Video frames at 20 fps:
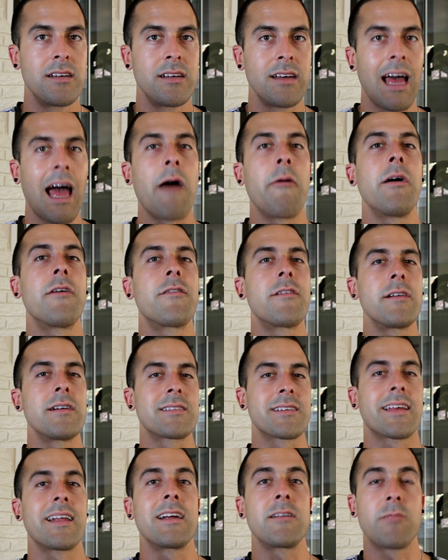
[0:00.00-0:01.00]
However,
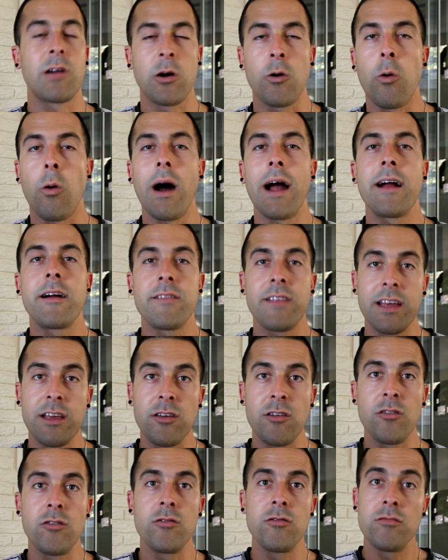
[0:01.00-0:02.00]
it's gonna require that
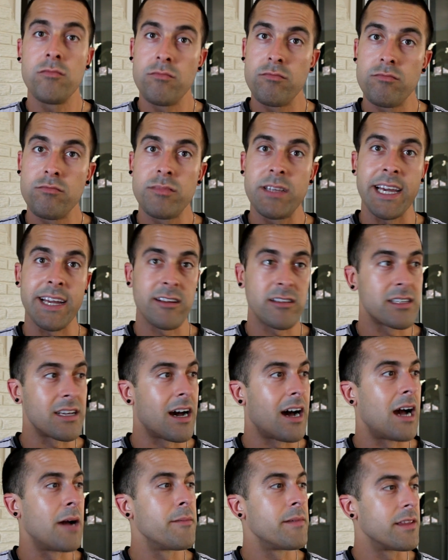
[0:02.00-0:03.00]
you take your
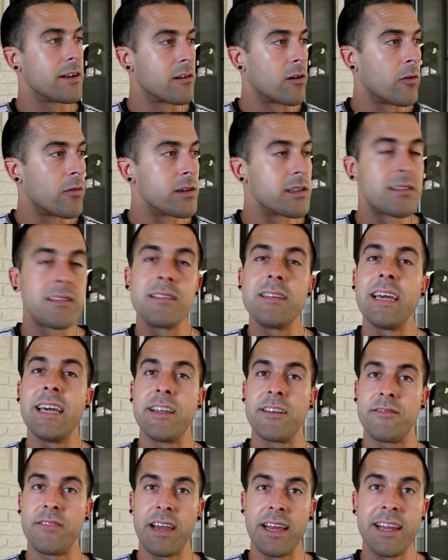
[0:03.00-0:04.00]
time and that you're always
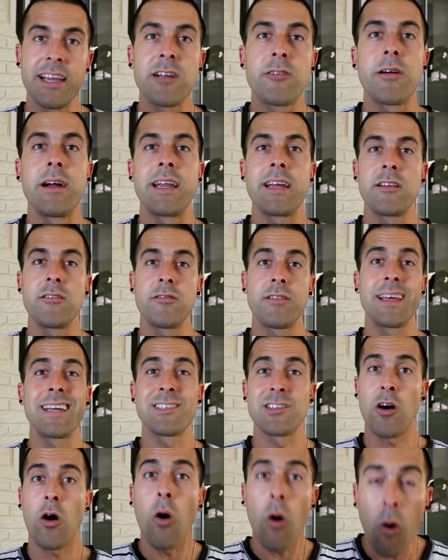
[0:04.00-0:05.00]
innovating, creating new
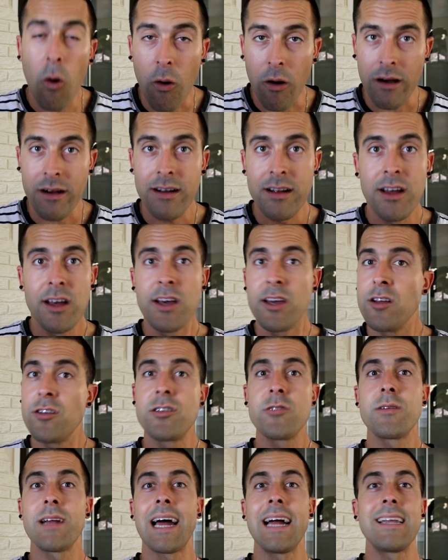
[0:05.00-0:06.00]
things. Or you
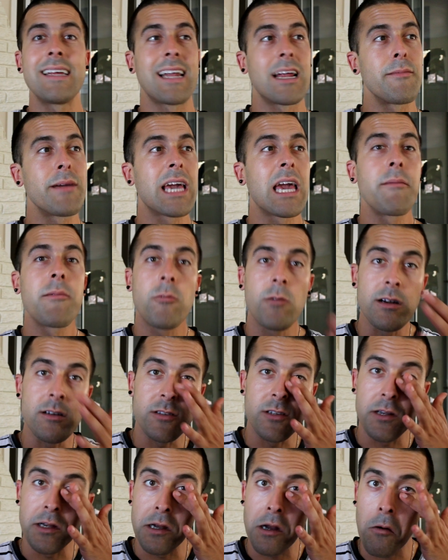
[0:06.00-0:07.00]
do what I did, I became a
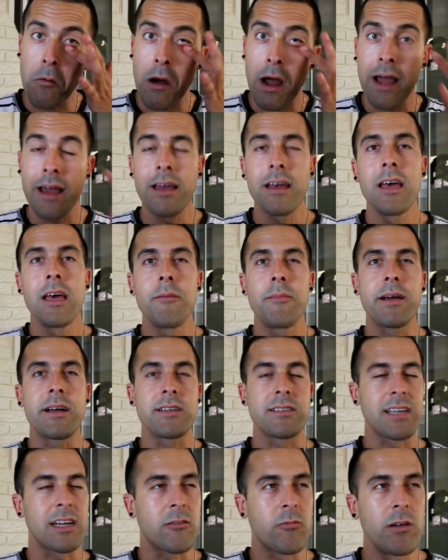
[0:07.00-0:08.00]
realtor. You know why?
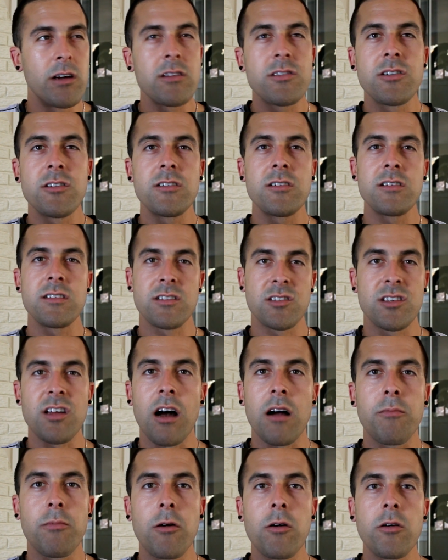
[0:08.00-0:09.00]
Because like realtor and
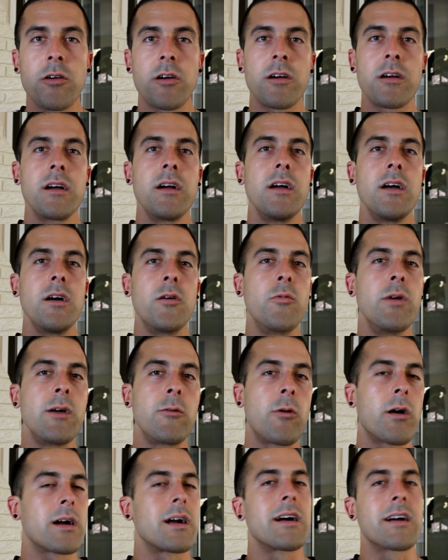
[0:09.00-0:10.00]
stockbroker, we
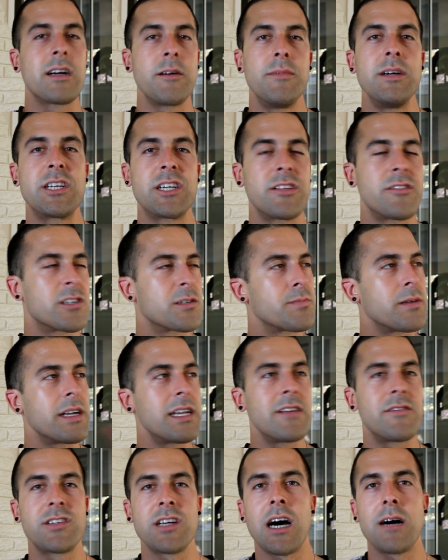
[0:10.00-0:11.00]
work on commission. There's plenty
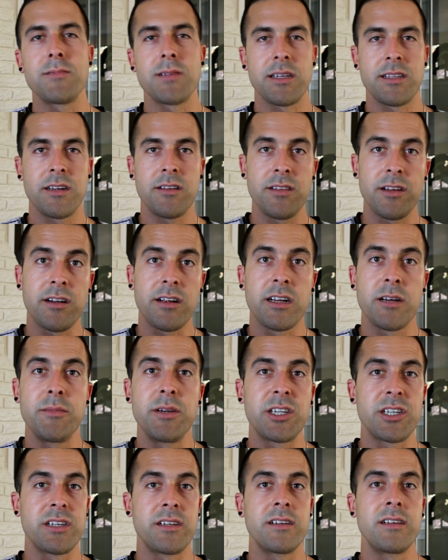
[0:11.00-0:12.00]
of jobs out there that are
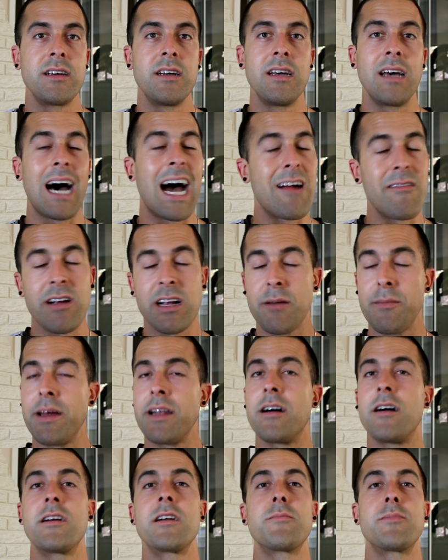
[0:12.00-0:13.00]
commission. I recommend
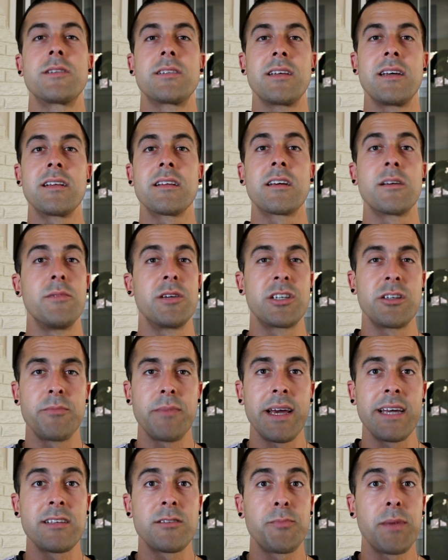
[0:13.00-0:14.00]
100%
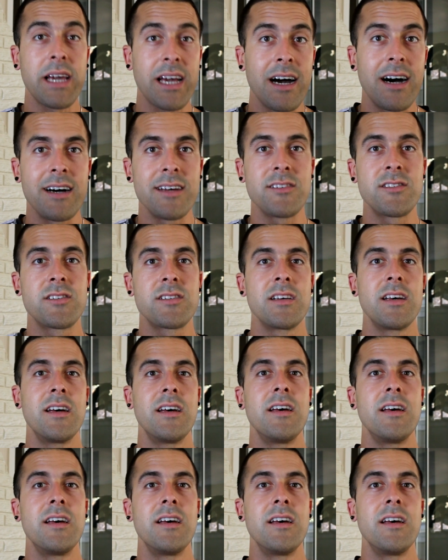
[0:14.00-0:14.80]
commission-based because